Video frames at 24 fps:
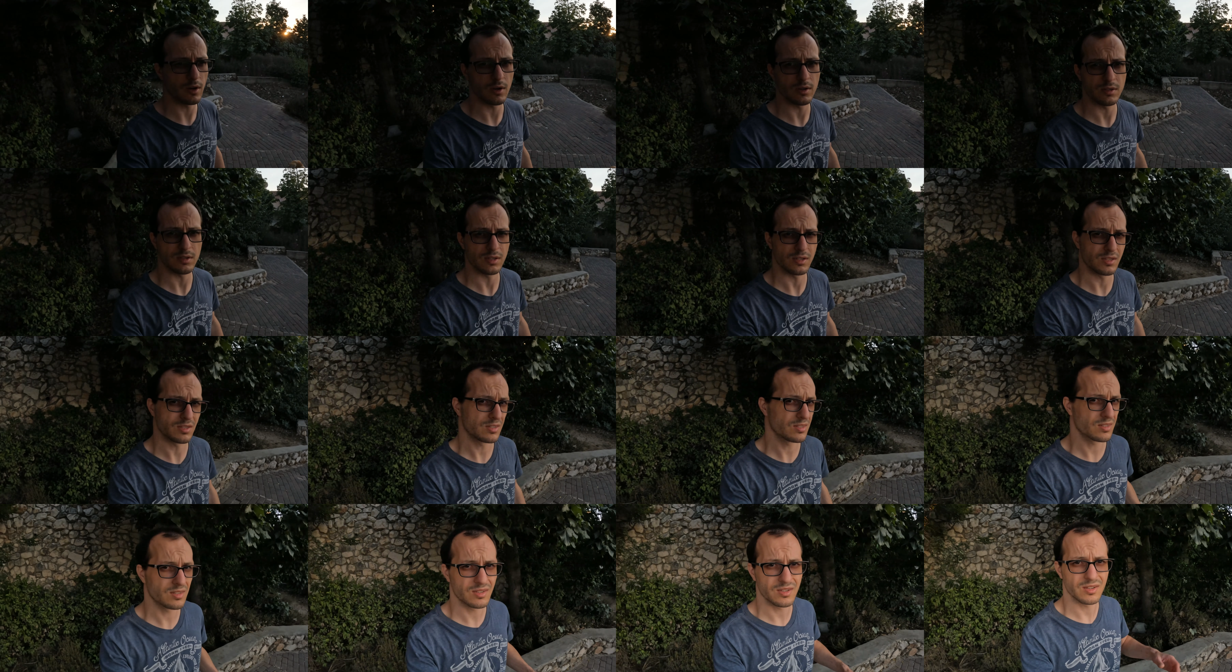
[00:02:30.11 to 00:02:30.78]
because
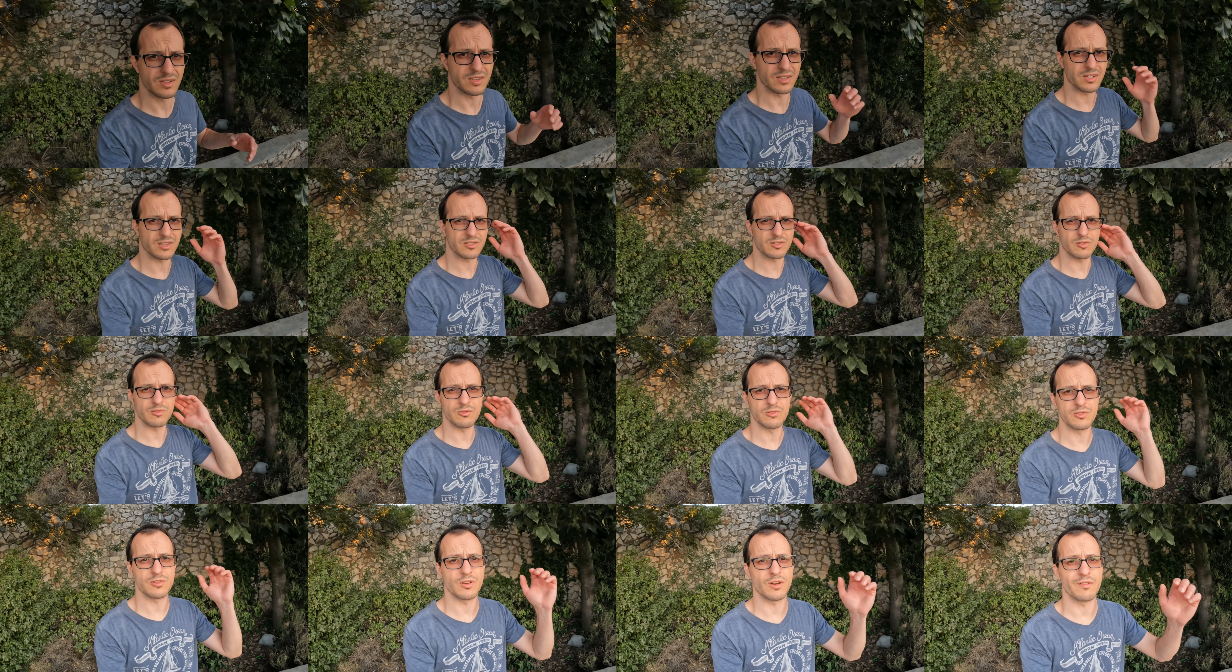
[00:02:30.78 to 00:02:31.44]
it's just
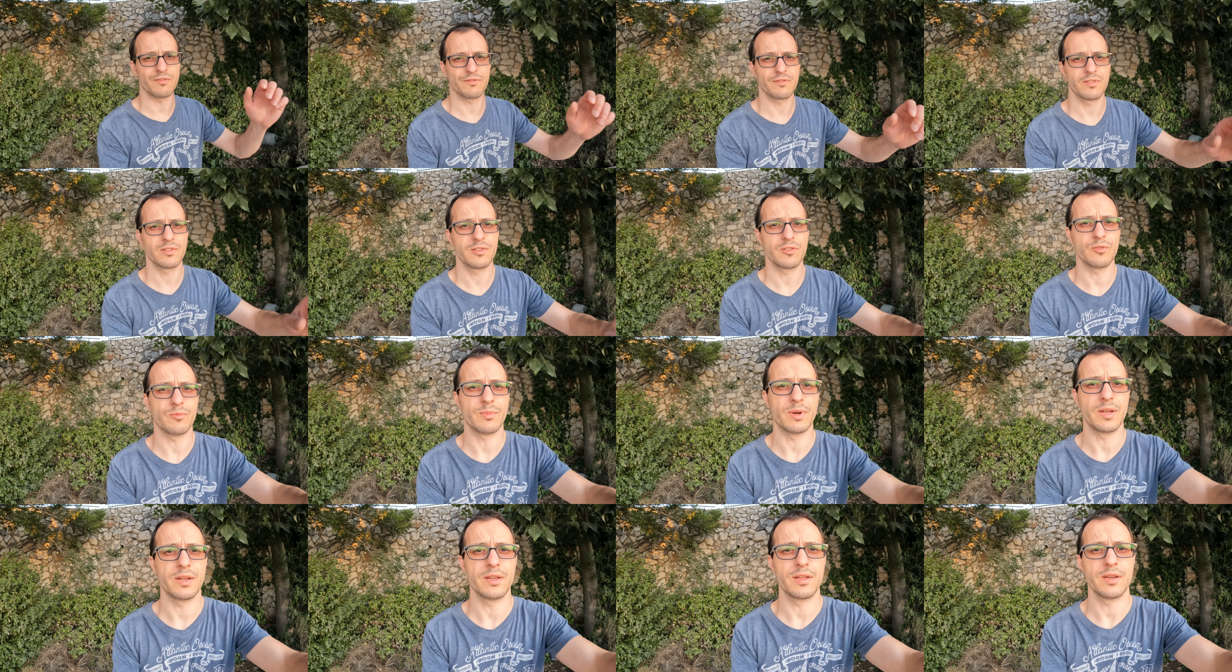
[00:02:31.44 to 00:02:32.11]
too soft
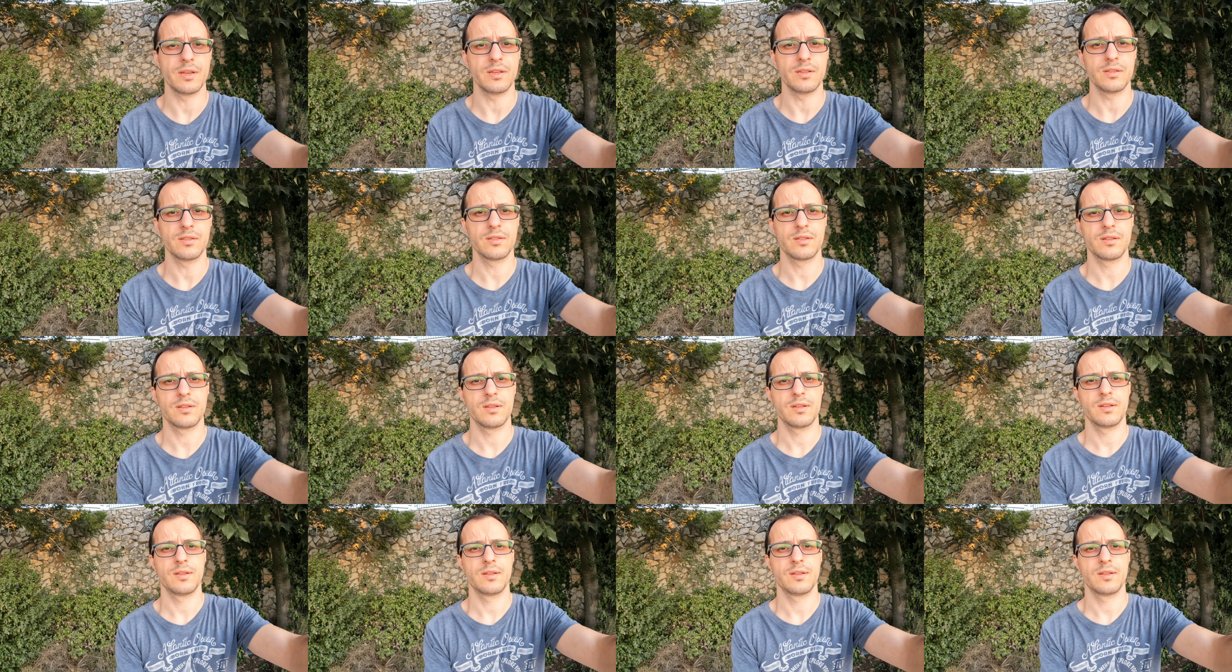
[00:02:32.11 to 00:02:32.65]
to my taste.